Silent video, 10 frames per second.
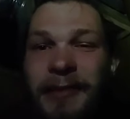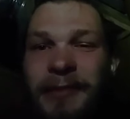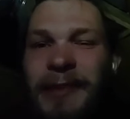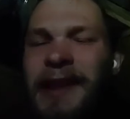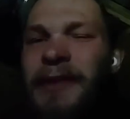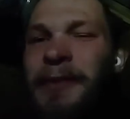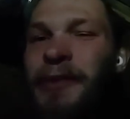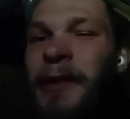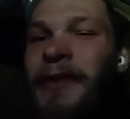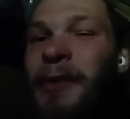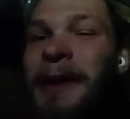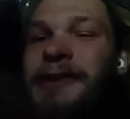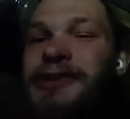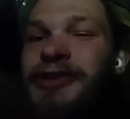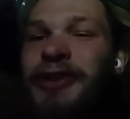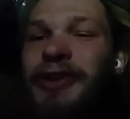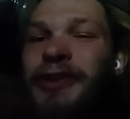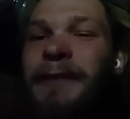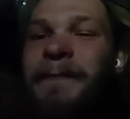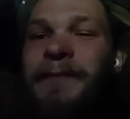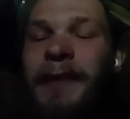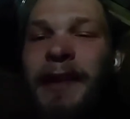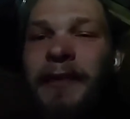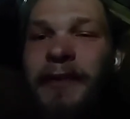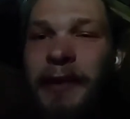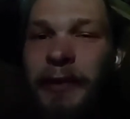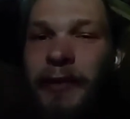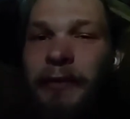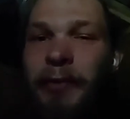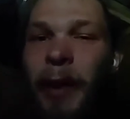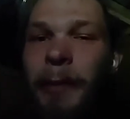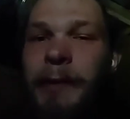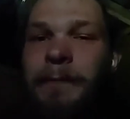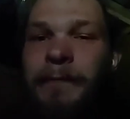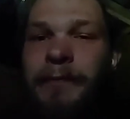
Winnie the Pooh wasn't quite sure, said Christopher Robin.